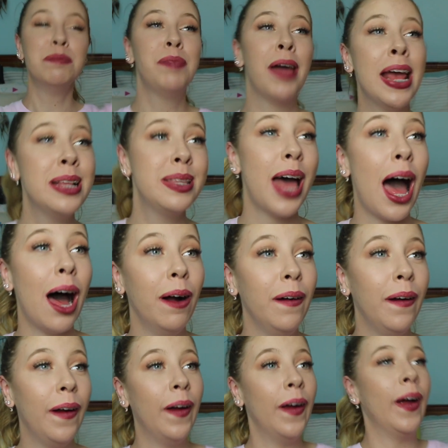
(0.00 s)
Peace out,
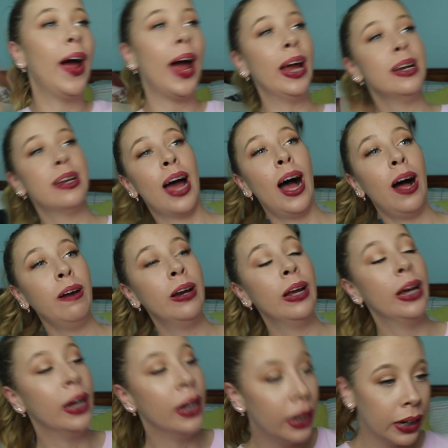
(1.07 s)
A-Town.
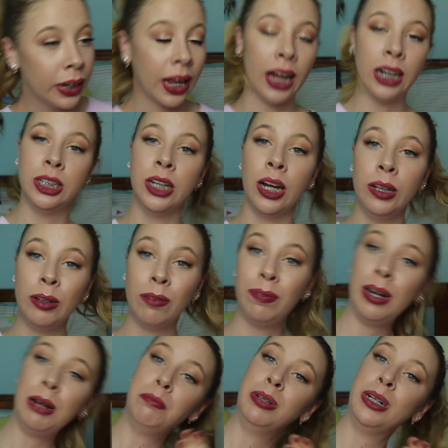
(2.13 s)
Catch you on the
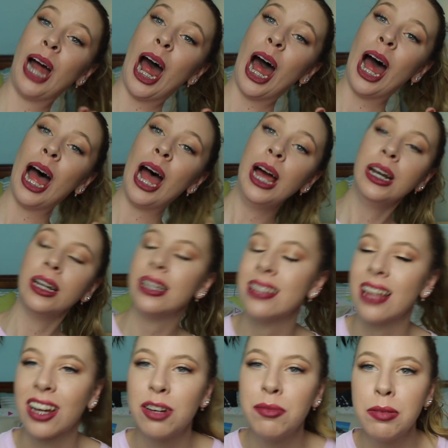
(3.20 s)
flip side. Is
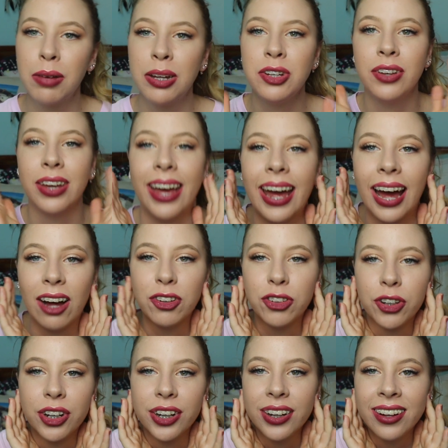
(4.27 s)
that going to be my new
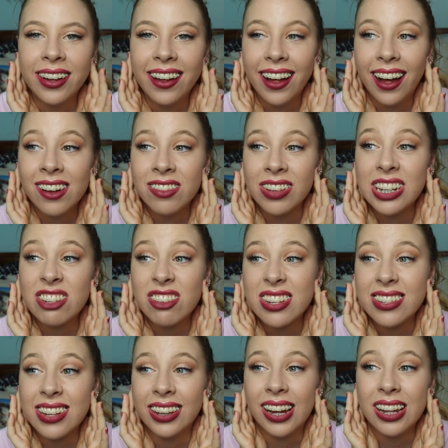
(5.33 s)
outro? I've literally
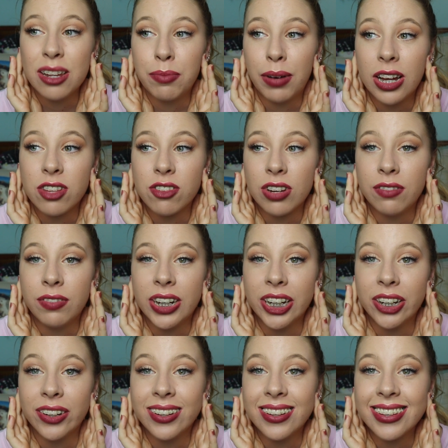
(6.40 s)
said that in the past 3
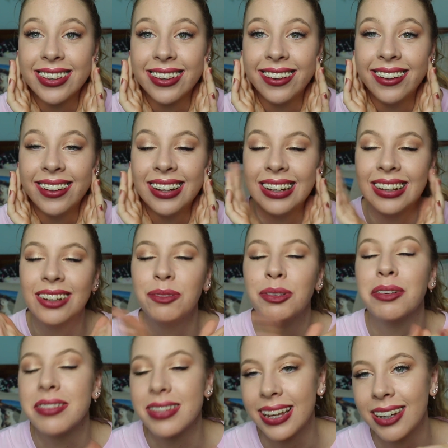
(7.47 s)
videos.
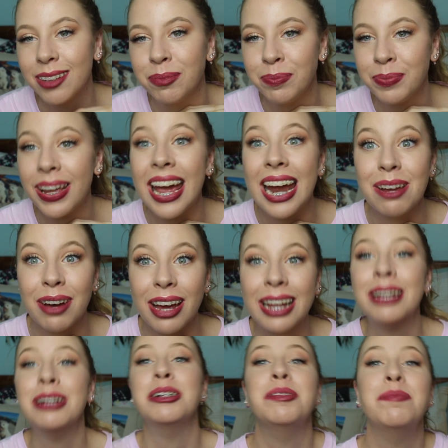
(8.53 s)
We'll see. Anyway,
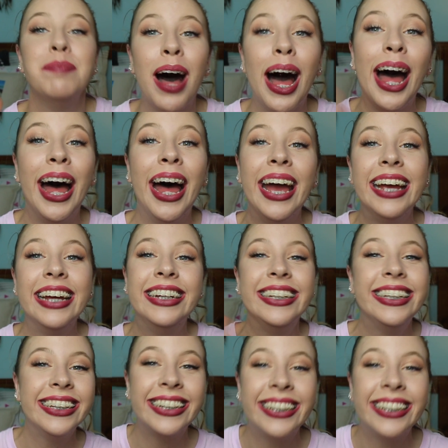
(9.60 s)
bye!